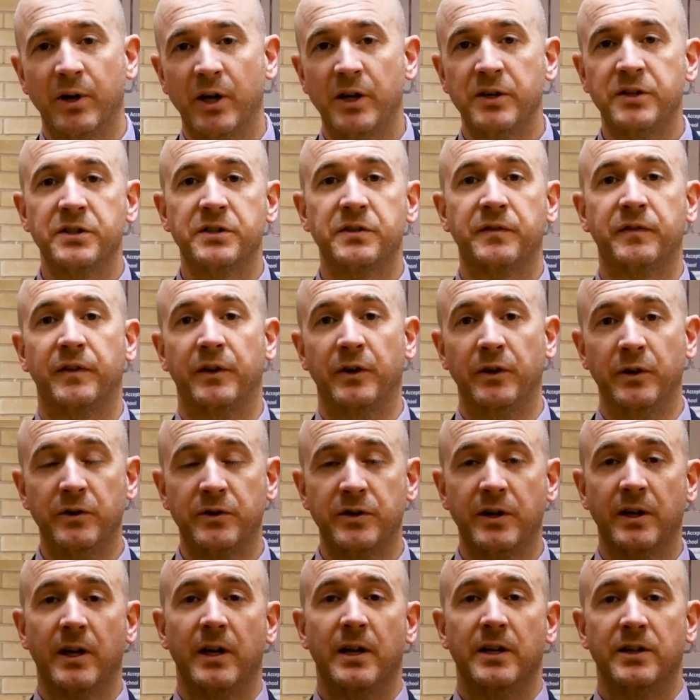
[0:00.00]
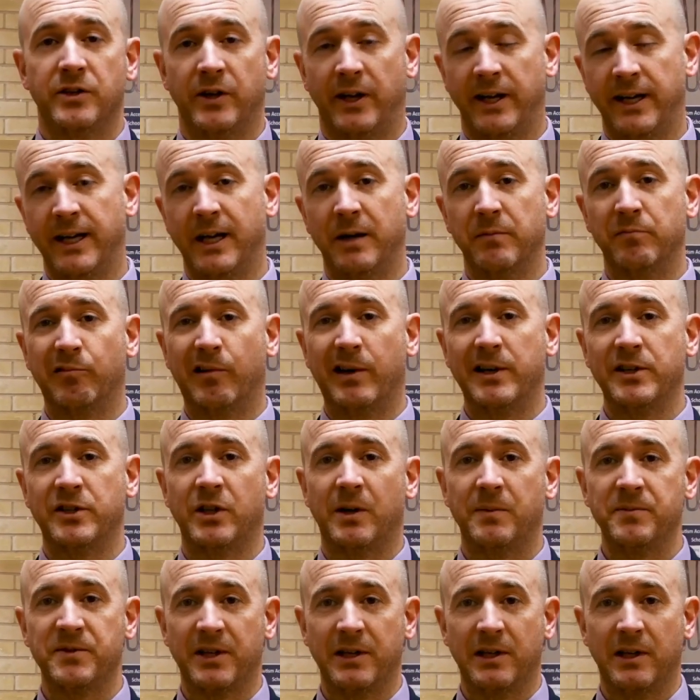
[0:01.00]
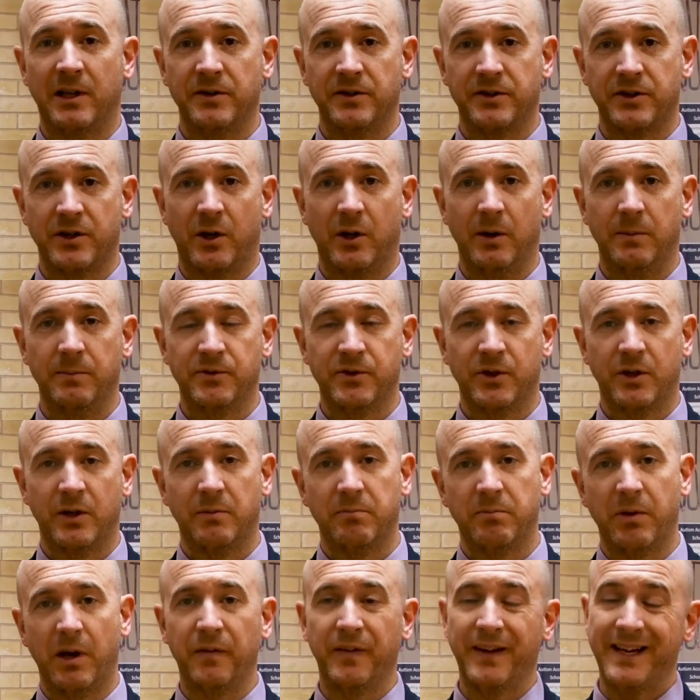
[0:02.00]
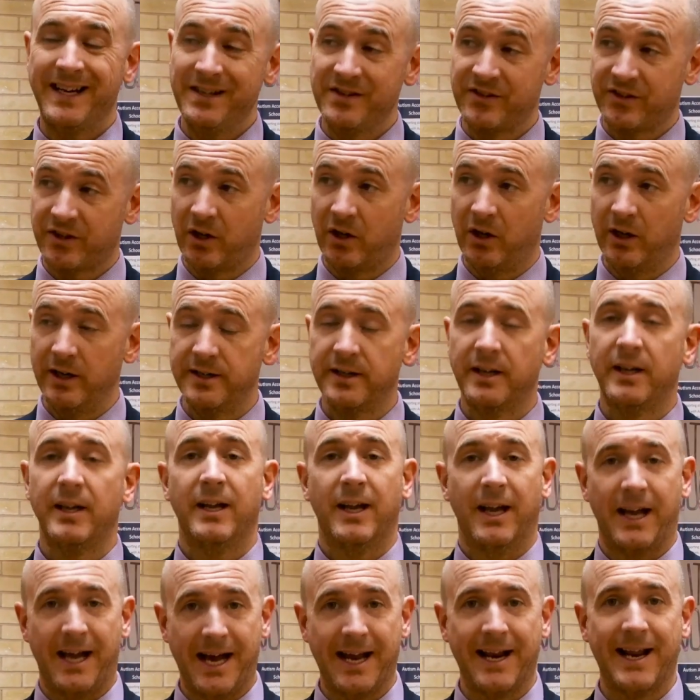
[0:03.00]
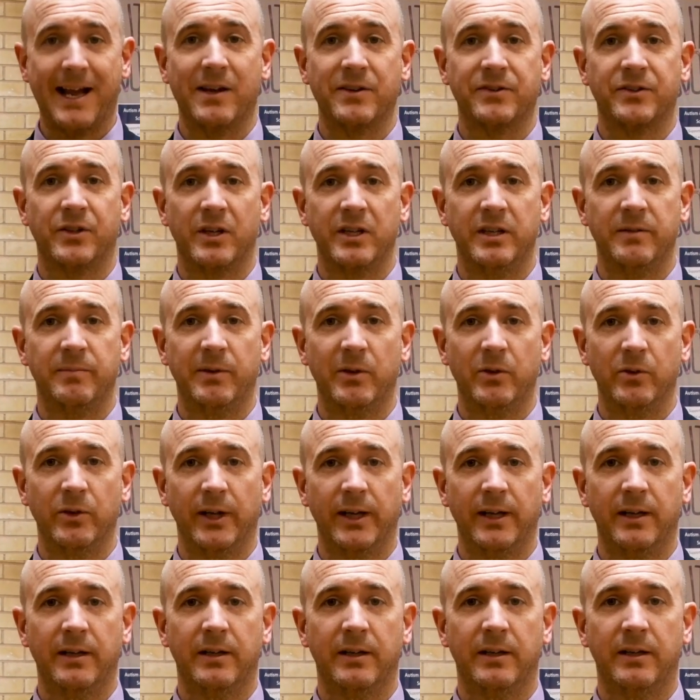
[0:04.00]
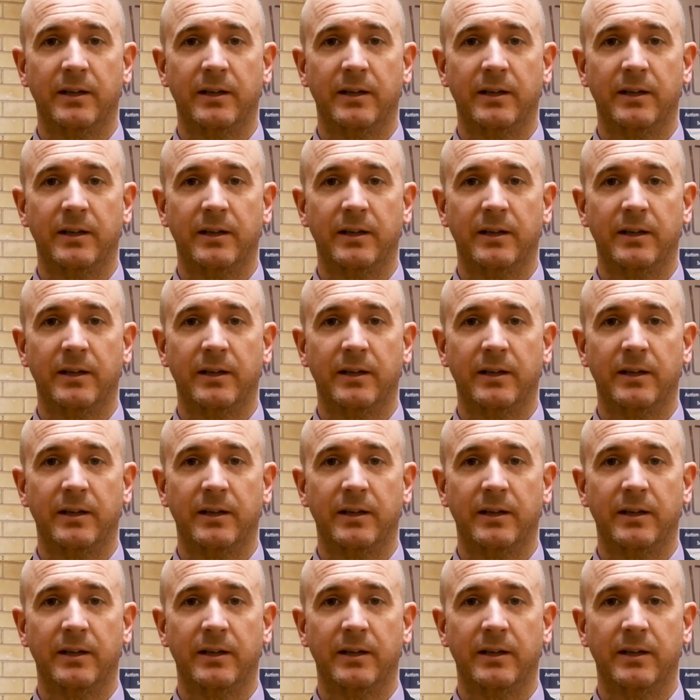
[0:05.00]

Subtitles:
purchase food to eat at break times and lunch times, both inside and outside the building.